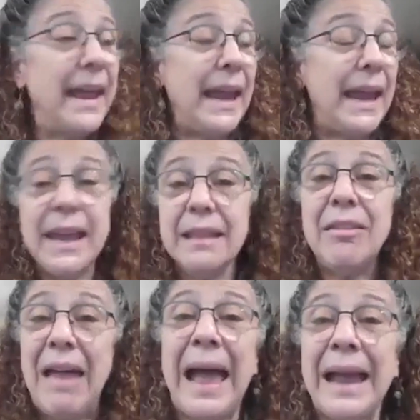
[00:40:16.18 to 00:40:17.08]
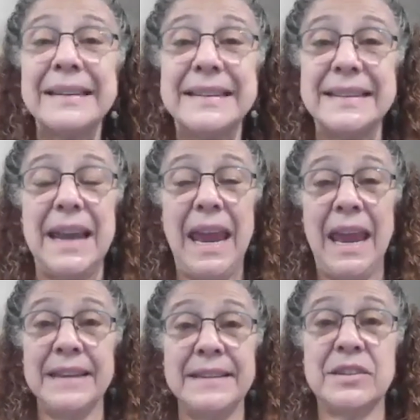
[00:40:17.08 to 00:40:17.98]
It lacks
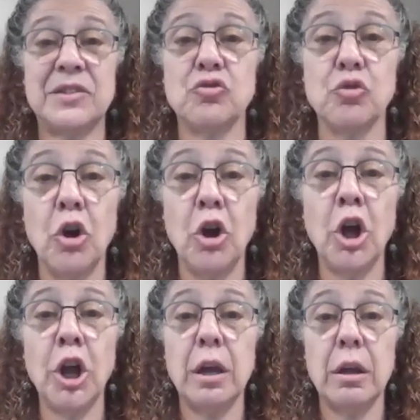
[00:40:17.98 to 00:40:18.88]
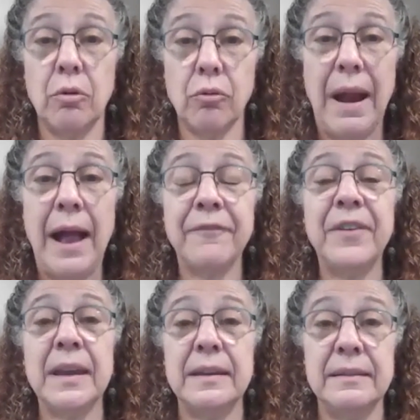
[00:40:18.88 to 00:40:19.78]
a strong
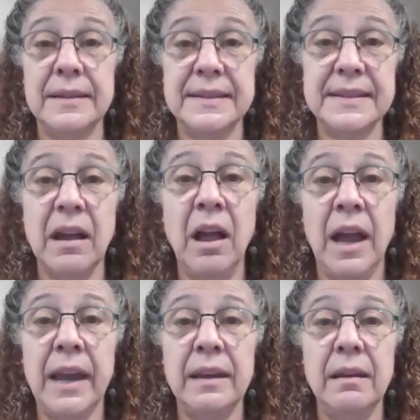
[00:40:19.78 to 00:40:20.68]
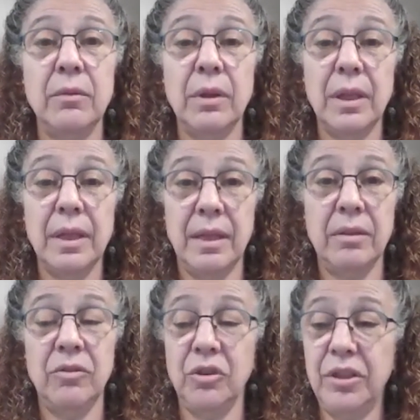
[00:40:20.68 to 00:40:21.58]
graphic design
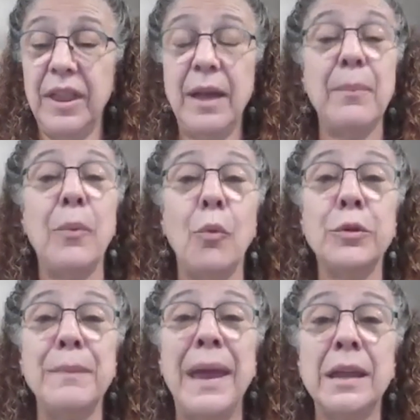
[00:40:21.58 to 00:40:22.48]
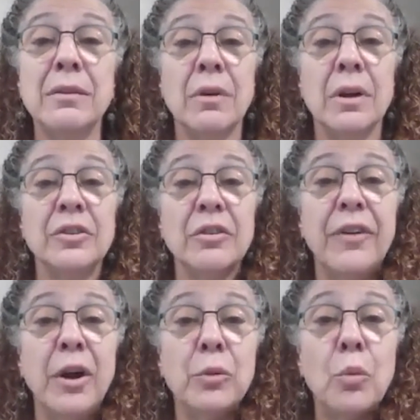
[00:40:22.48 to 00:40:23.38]
that would make you on your
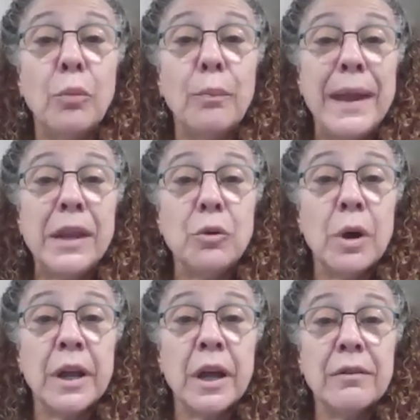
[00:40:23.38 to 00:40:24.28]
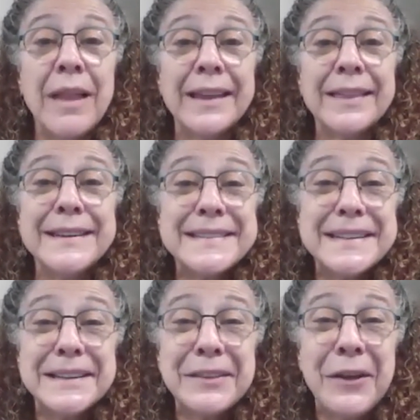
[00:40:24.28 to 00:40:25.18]
phone, make you want to go like this
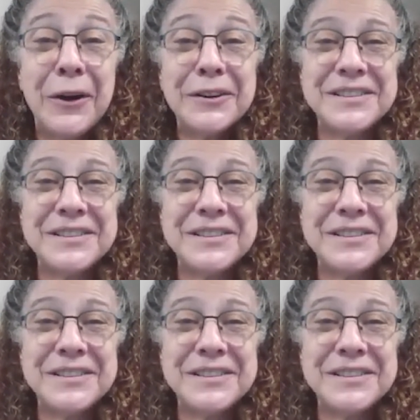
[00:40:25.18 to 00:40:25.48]
and enlarge.